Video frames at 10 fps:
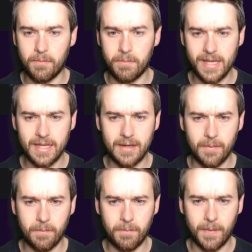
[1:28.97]
been
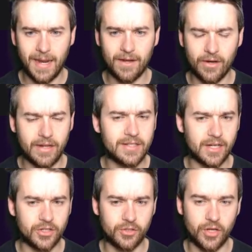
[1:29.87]
playing on
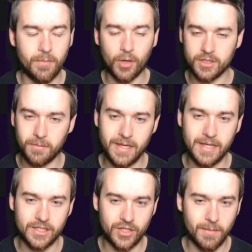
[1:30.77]
international duty,
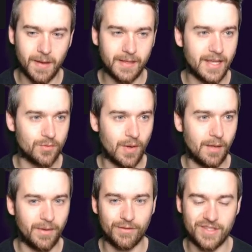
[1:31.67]
possibly Diamande as well,
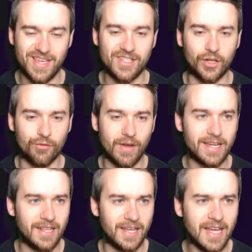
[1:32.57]
but obviously he's not a
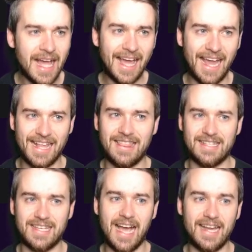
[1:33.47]
regular in the
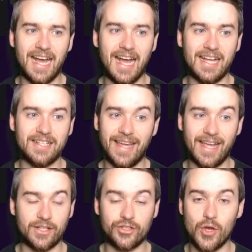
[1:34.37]
side, and
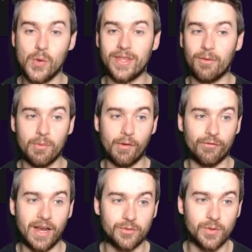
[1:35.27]
it showed that we were
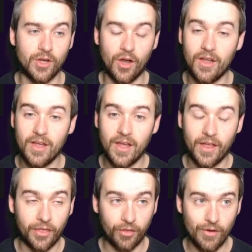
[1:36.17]
fresh. We got
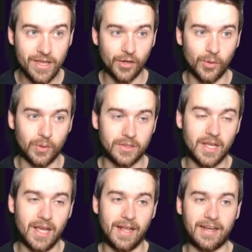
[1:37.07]
3 goals,
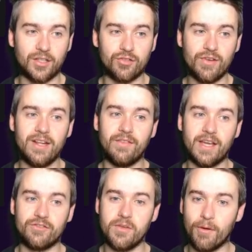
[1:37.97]
a nice 3-0
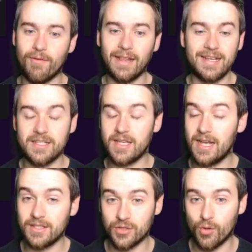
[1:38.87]
victory. Barella, he's
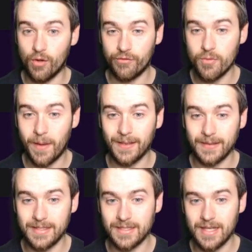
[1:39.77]
had to score a few
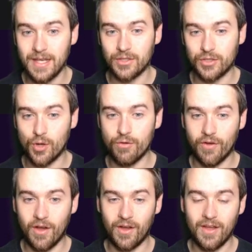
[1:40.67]
penalties so
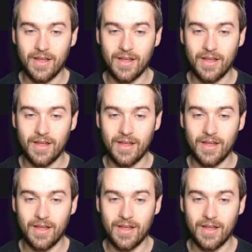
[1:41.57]
far